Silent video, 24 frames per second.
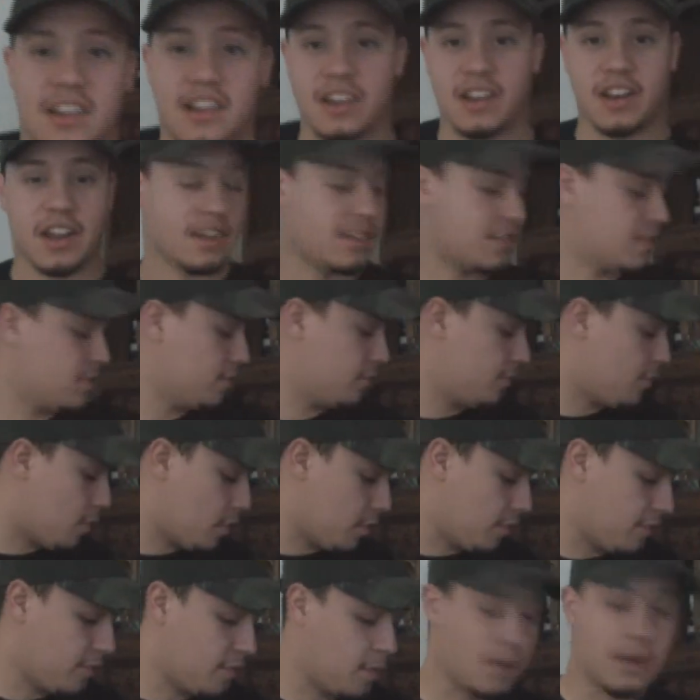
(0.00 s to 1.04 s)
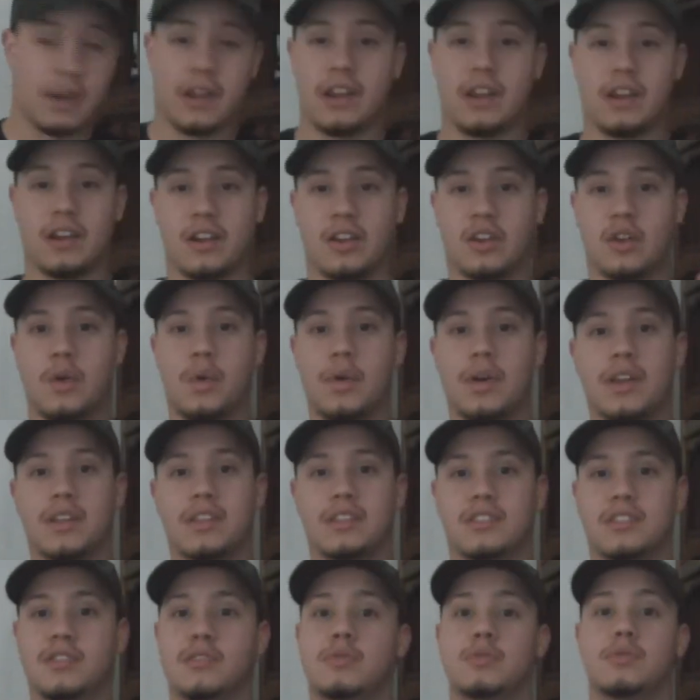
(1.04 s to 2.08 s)
On a Night 244 here,
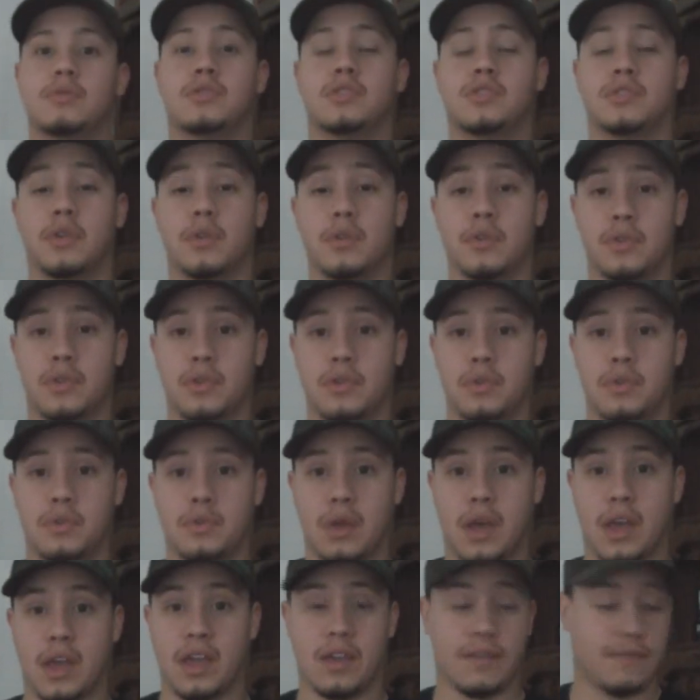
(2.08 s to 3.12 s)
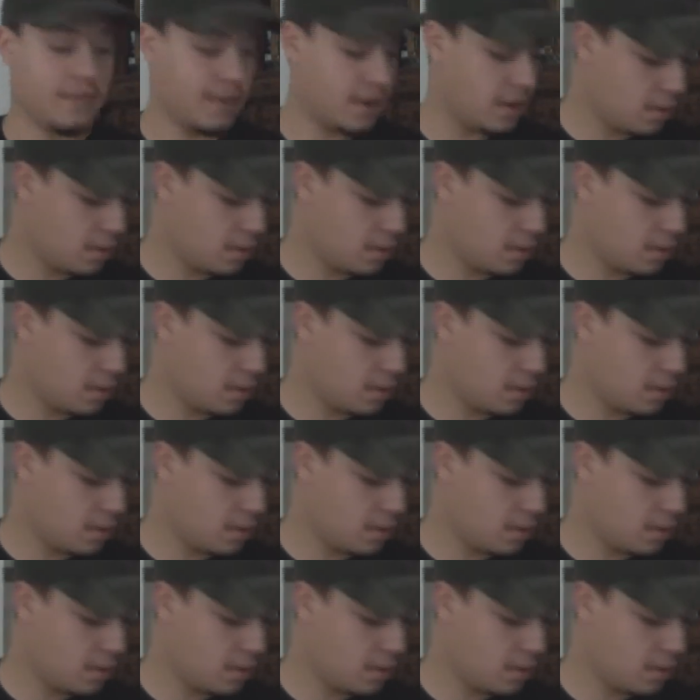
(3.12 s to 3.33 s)
going to show you a